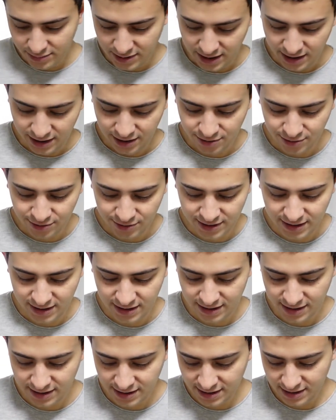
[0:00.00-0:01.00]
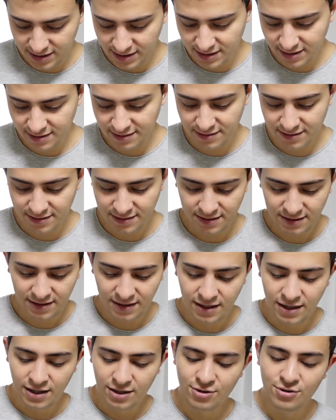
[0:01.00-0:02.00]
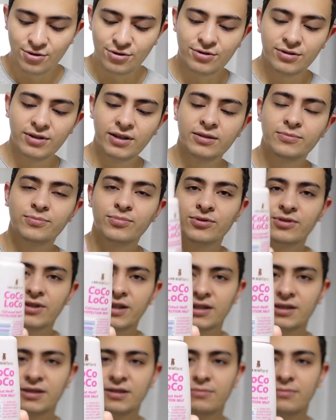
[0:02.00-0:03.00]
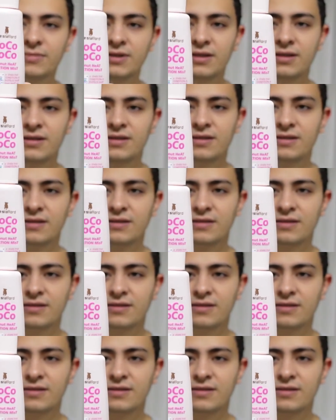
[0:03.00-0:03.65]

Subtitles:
gonna use this coconut protection mist